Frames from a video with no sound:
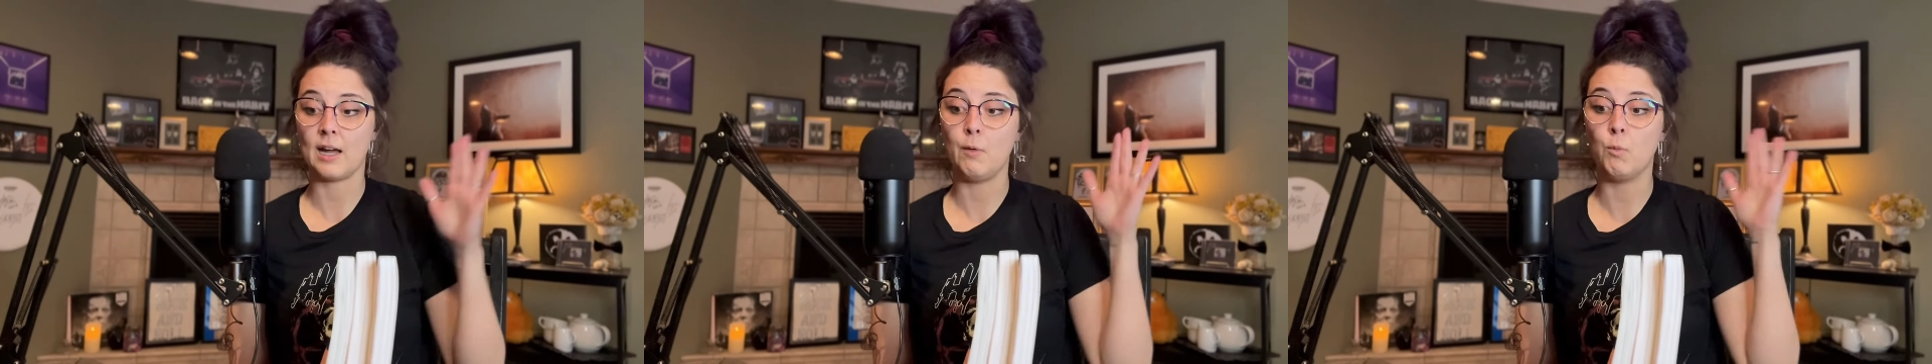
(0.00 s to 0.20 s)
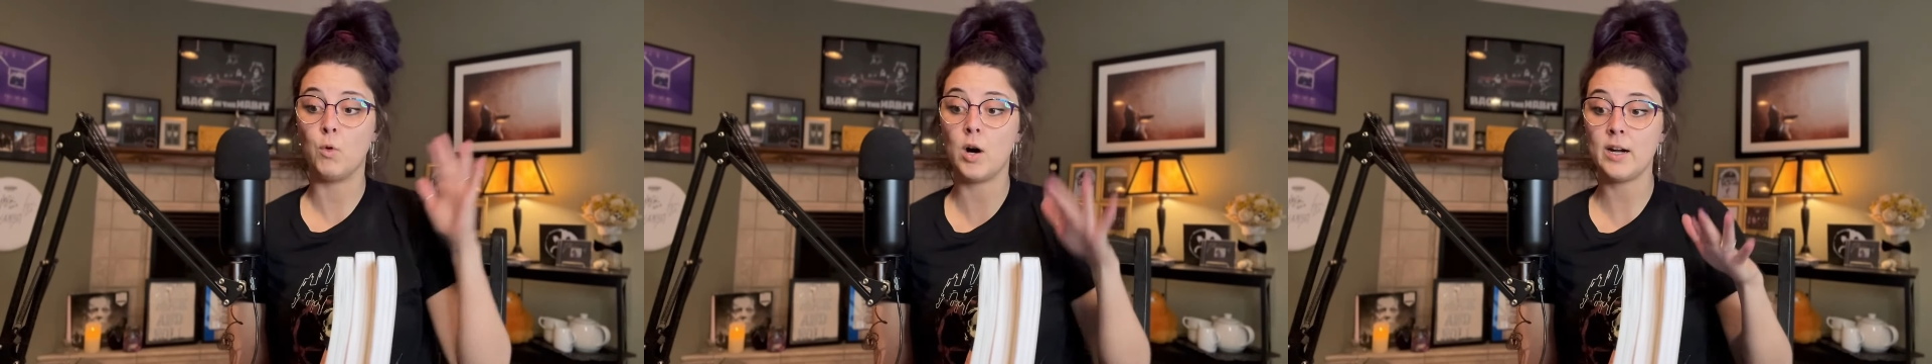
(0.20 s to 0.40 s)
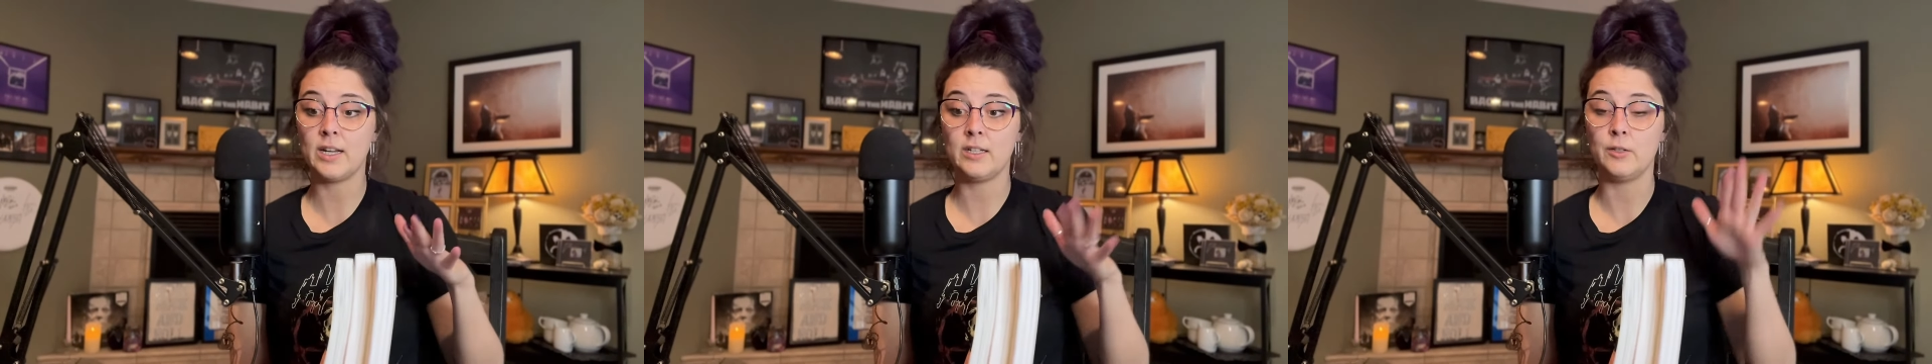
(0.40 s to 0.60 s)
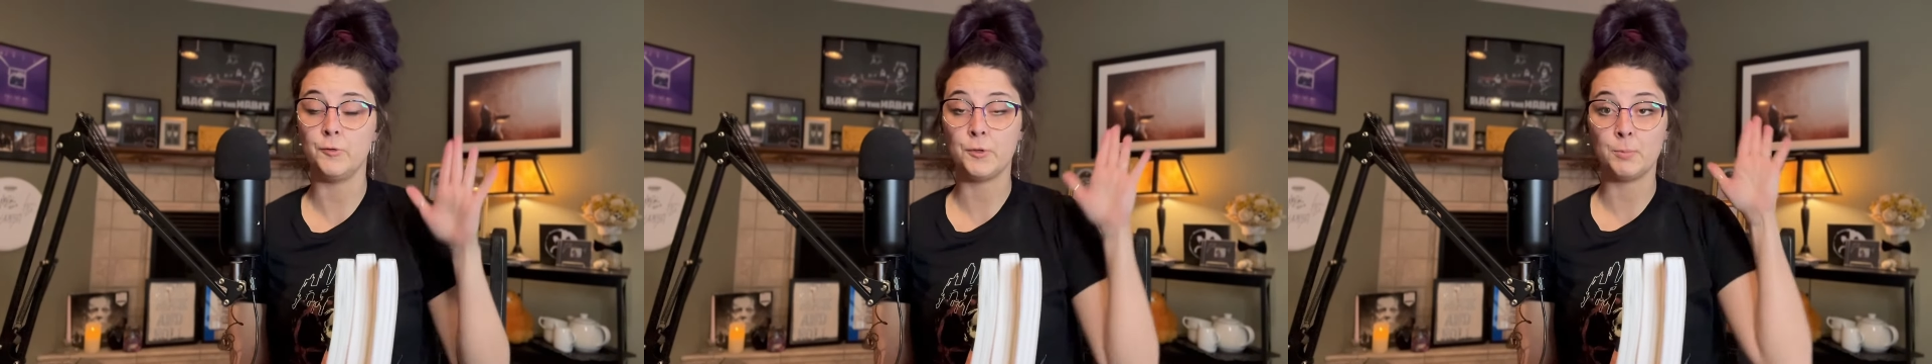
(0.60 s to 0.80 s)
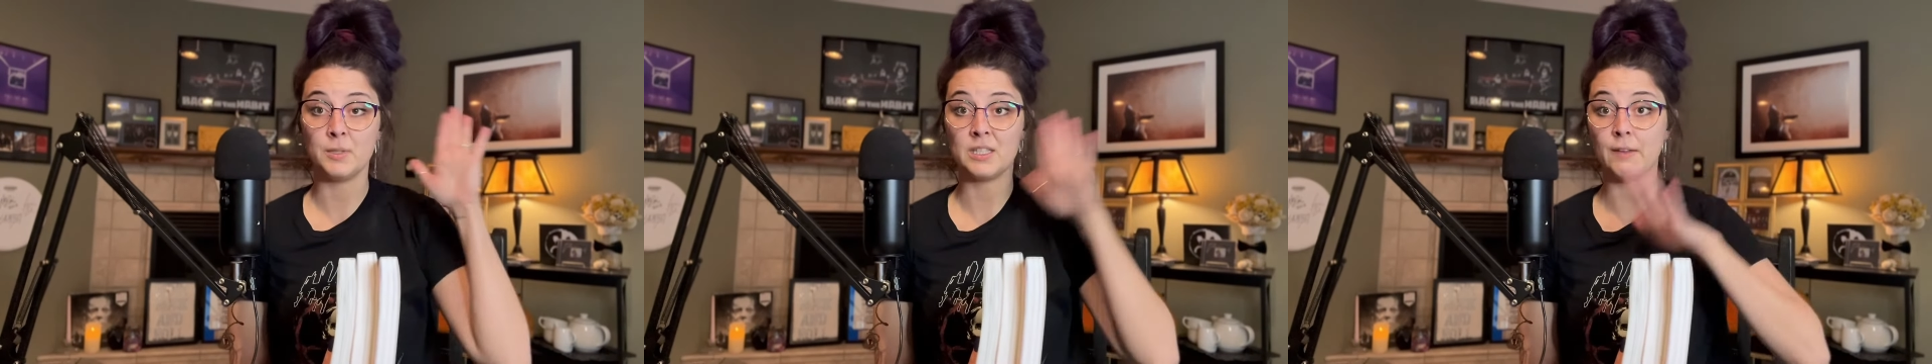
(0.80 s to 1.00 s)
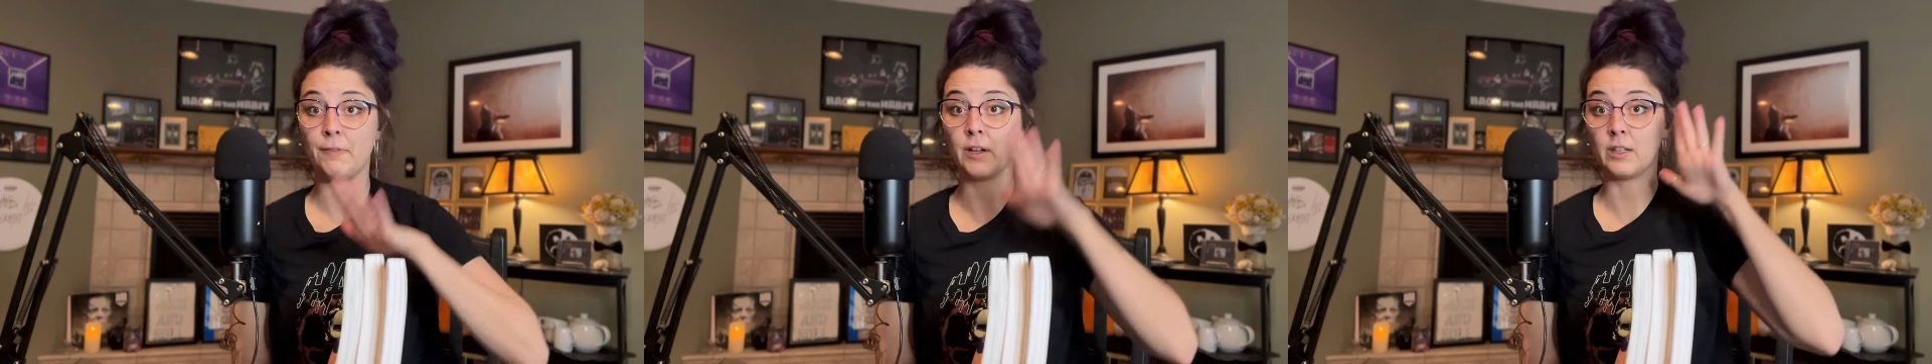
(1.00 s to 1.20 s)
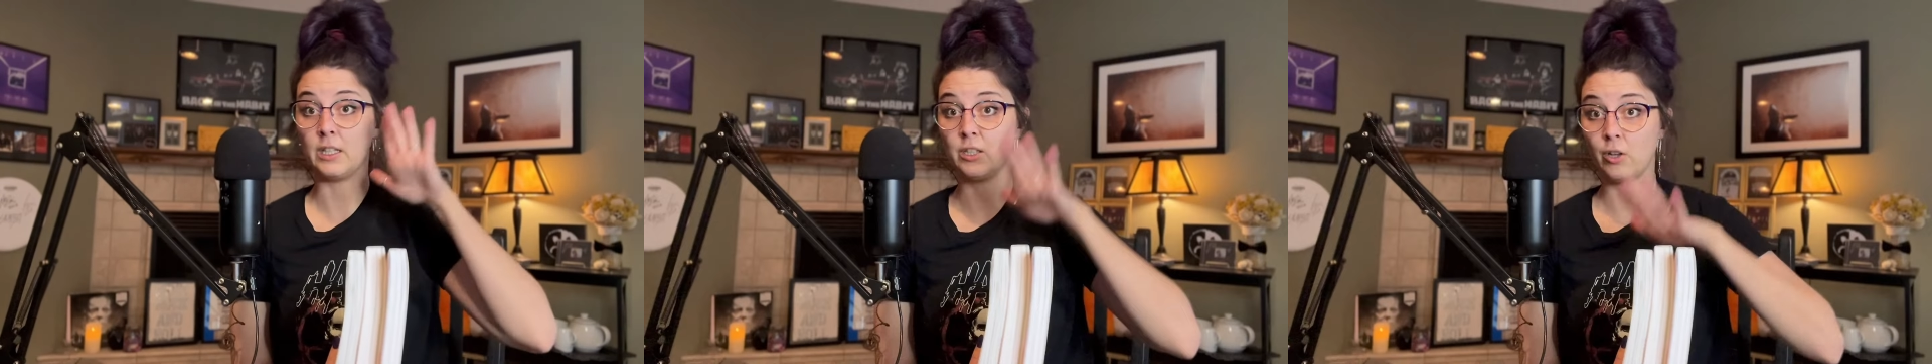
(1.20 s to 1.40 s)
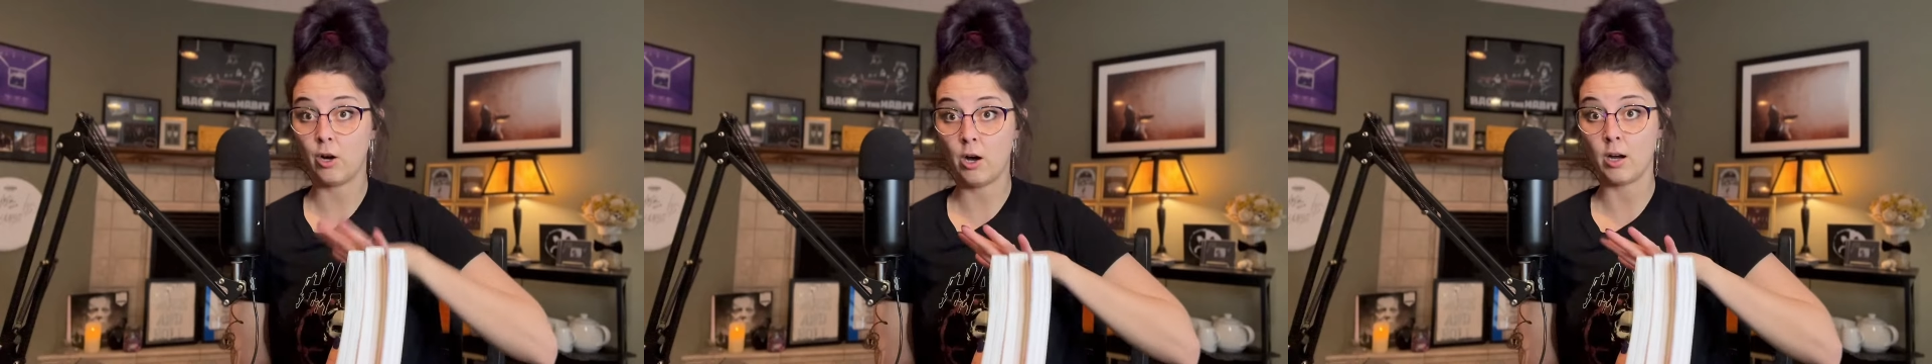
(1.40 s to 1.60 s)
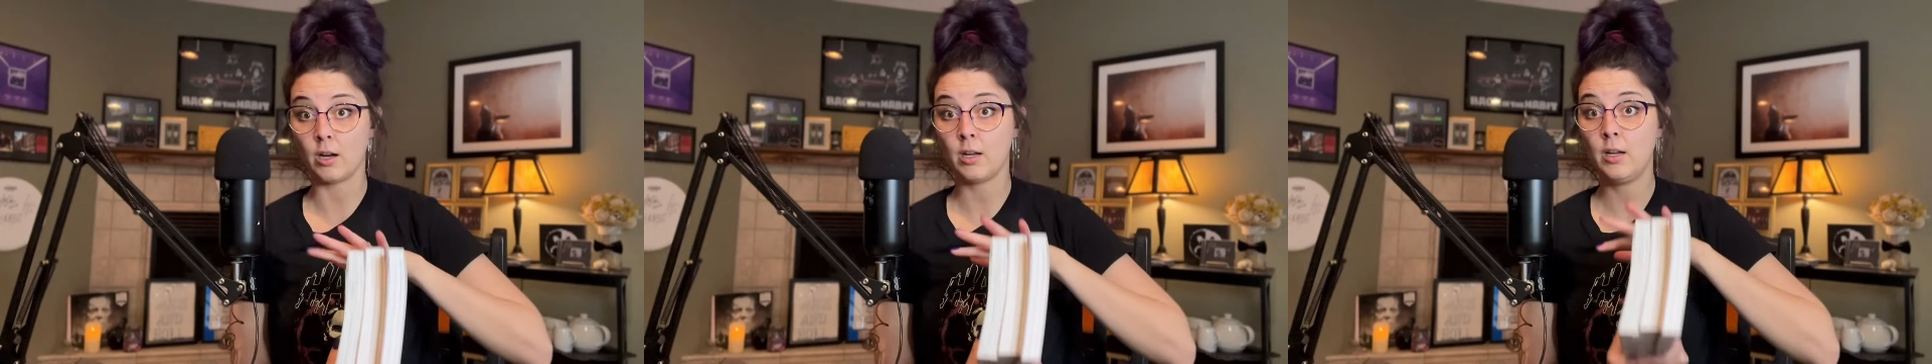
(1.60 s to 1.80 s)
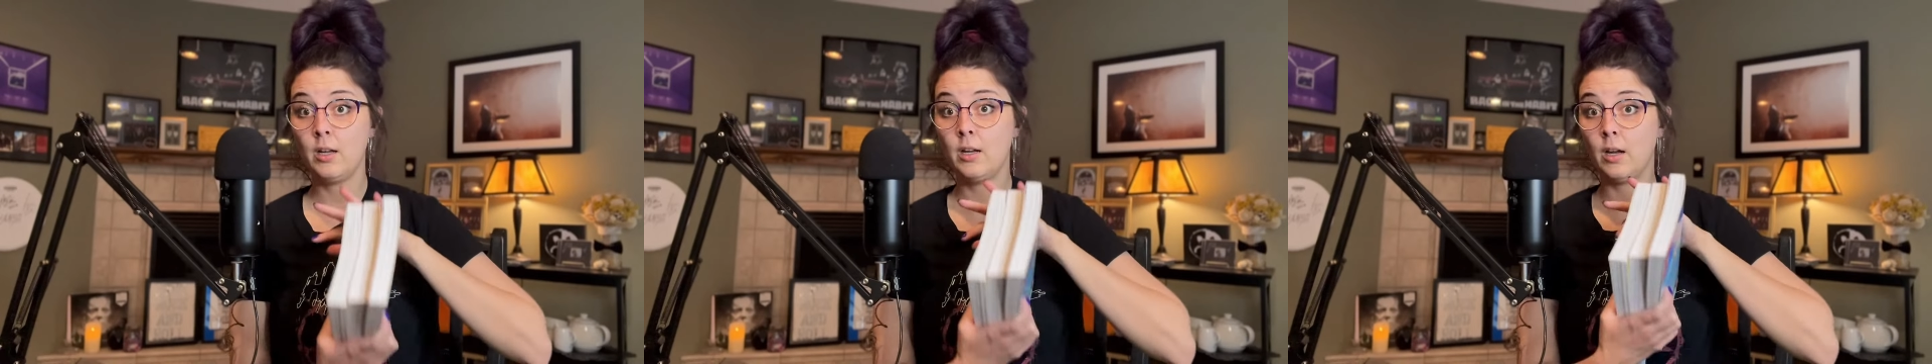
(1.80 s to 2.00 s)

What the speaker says: I wanted to specifically talk